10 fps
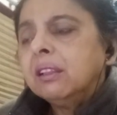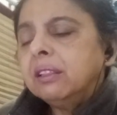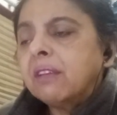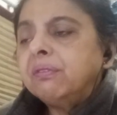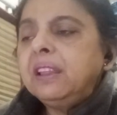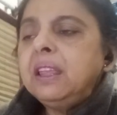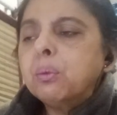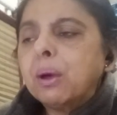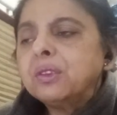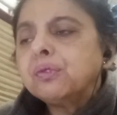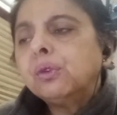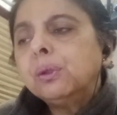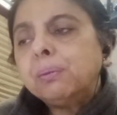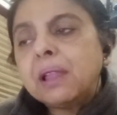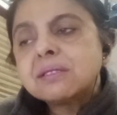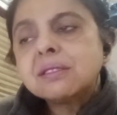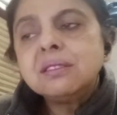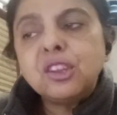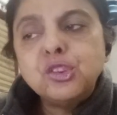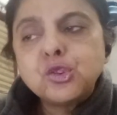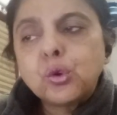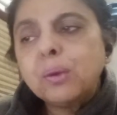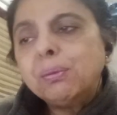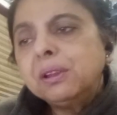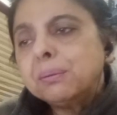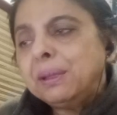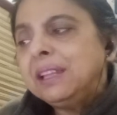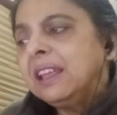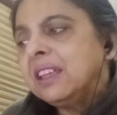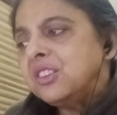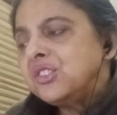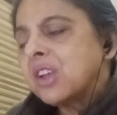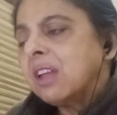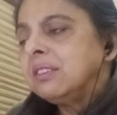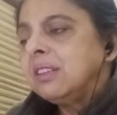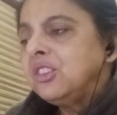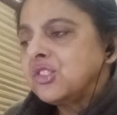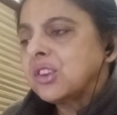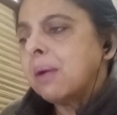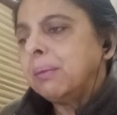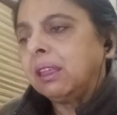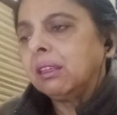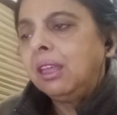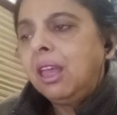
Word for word: lovely, wonderful, pleasant, enjoyable, appealing, enchanting, charming.